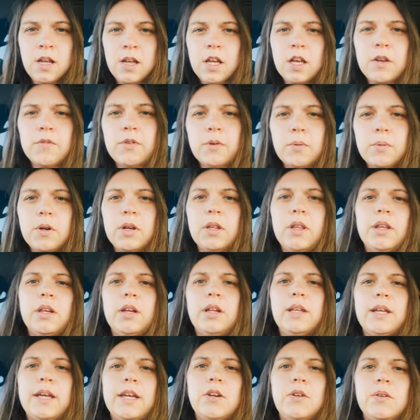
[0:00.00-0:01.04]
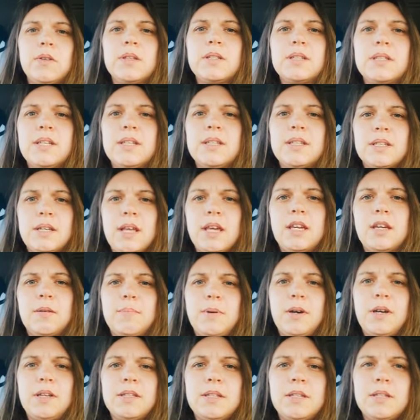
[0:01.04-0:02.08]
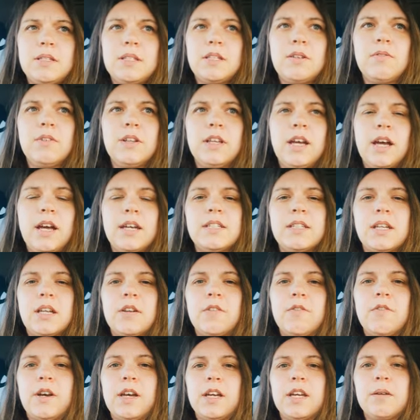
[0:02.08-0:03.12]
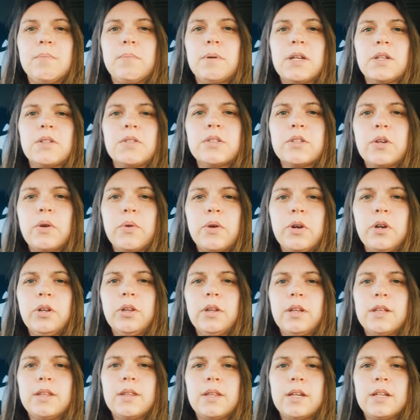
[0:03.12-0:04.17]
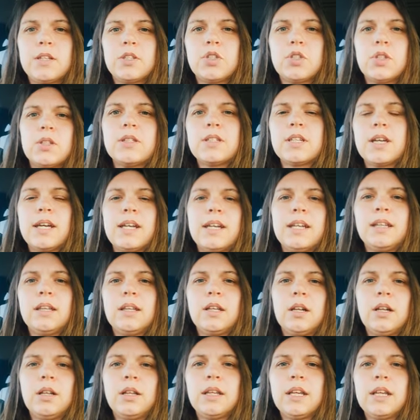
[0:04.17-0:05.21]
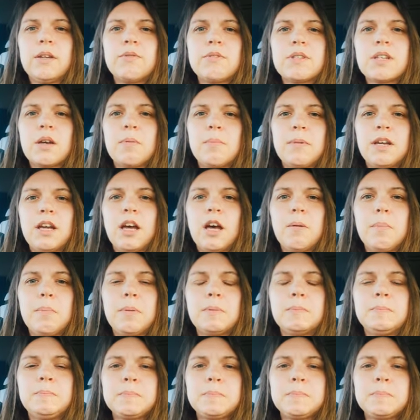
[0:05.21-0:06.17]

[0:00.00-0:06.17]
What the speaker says: if it were a little later in the season, I could positively identify it, but it's so early that it's just tiny little leaves coming up.